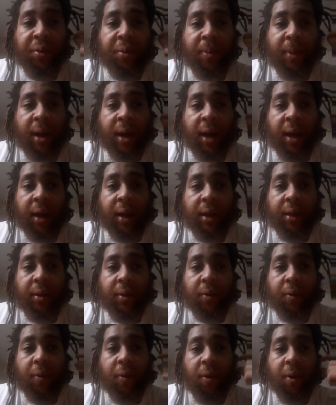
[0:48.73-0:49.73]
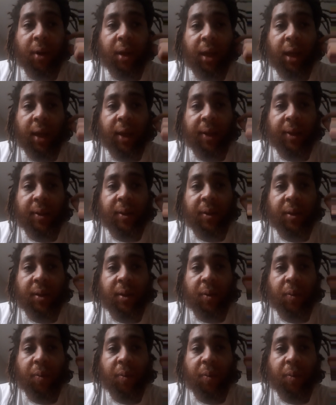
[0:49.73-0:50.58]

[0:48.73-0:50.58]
my court case